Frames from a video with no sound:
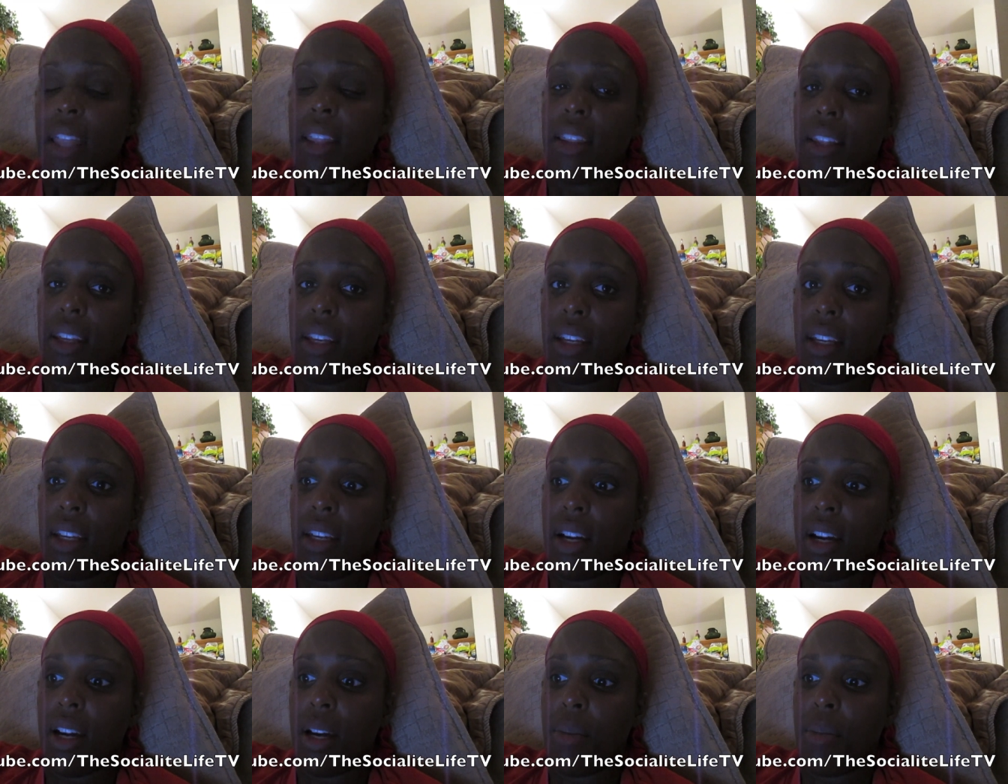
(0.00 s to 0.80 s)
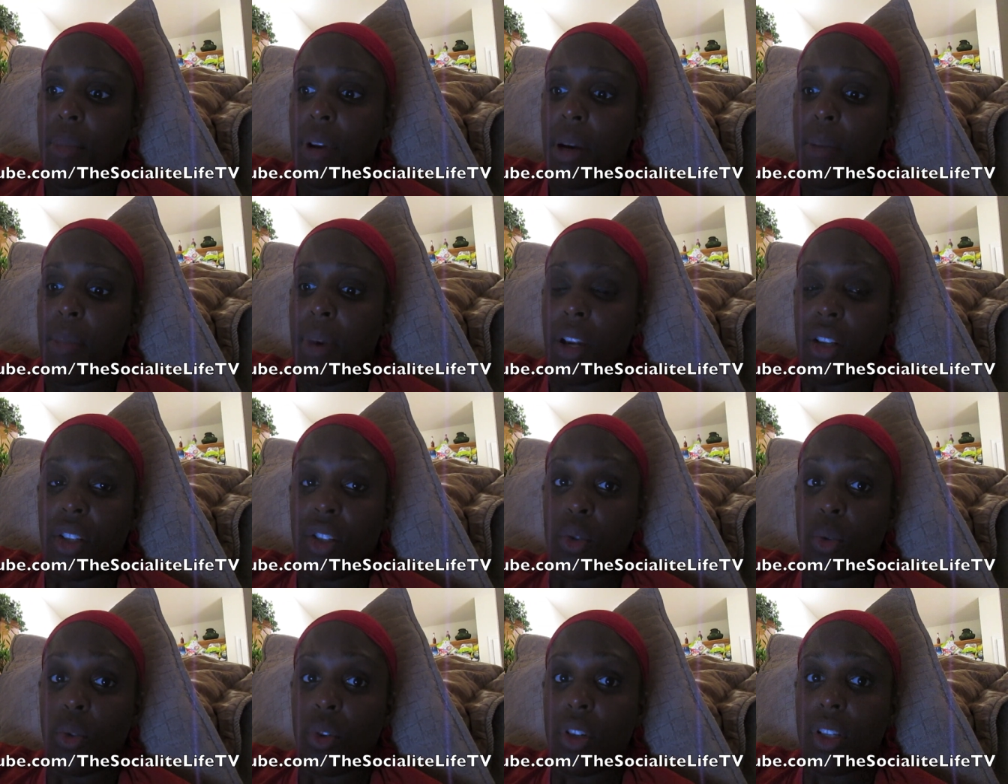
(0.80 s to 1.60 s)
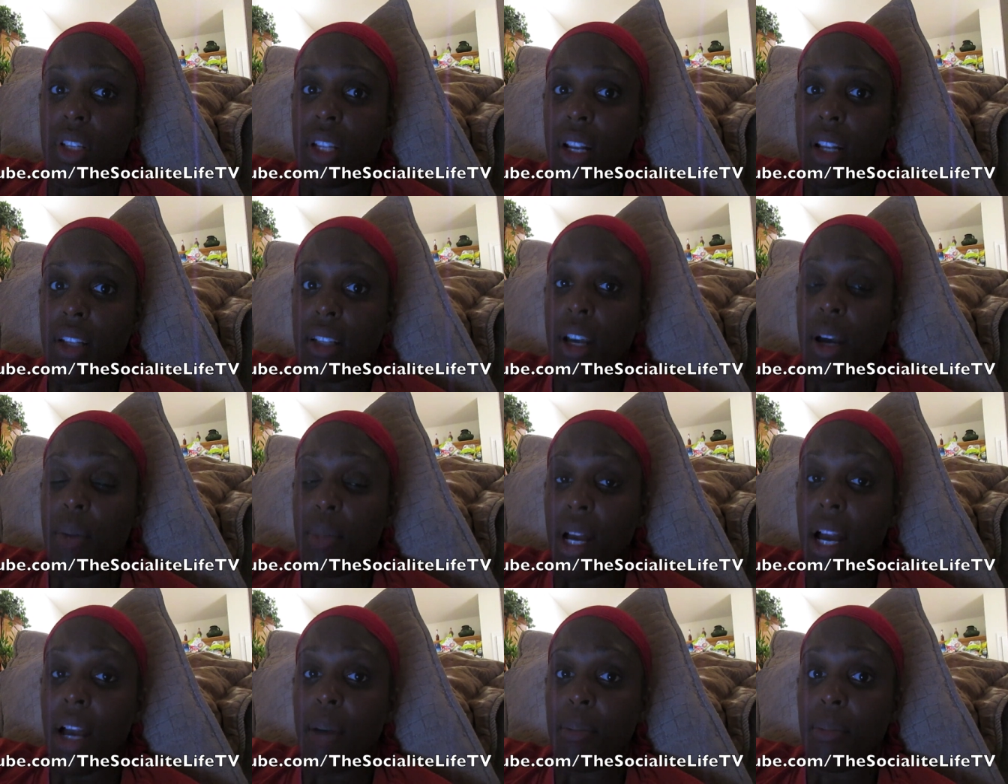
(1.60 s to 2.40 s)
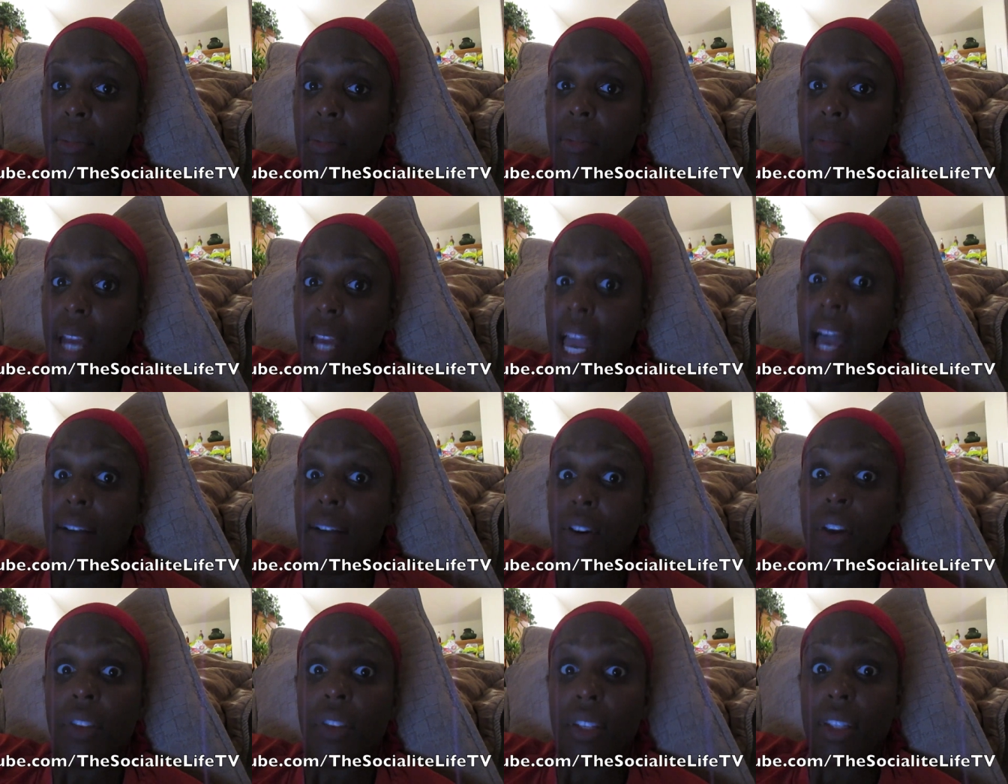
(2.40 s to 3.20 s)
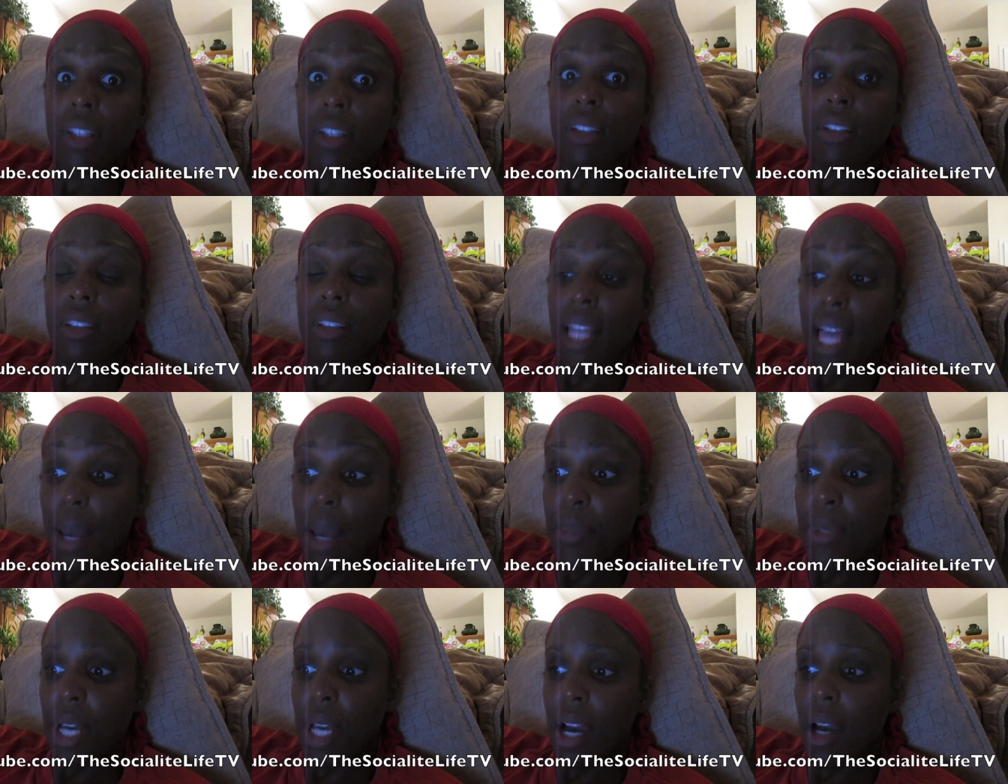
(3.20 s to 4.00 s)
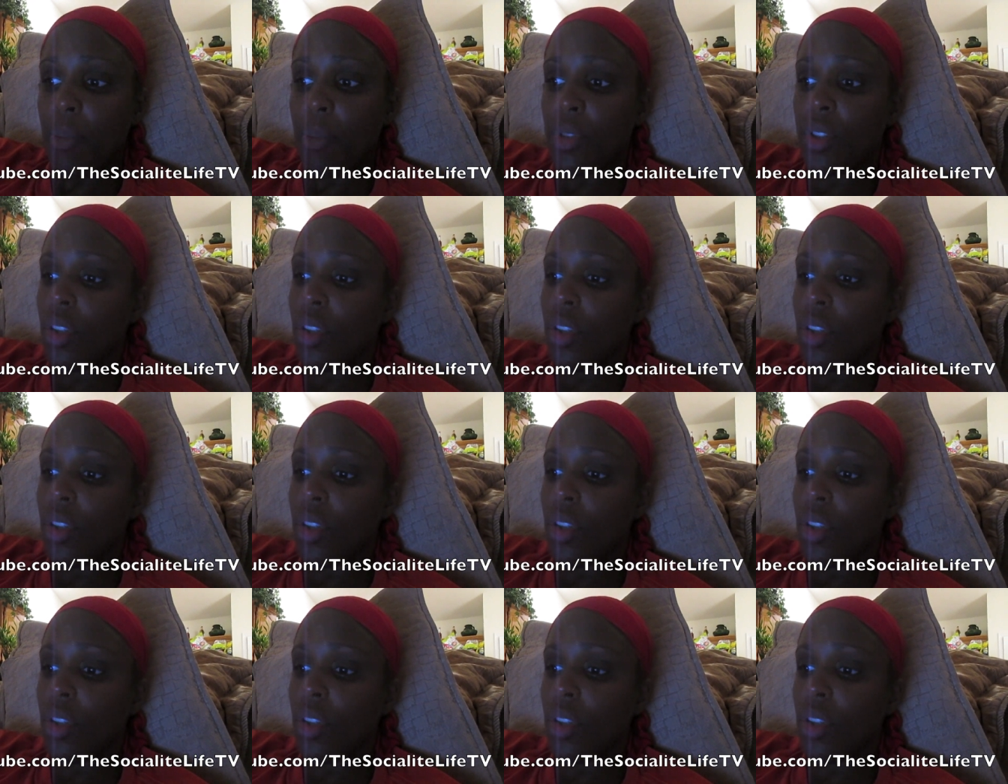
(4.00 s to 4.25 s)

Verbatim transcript: the um, amount of storage that I, I'm, um, I'm, i have on this laptop.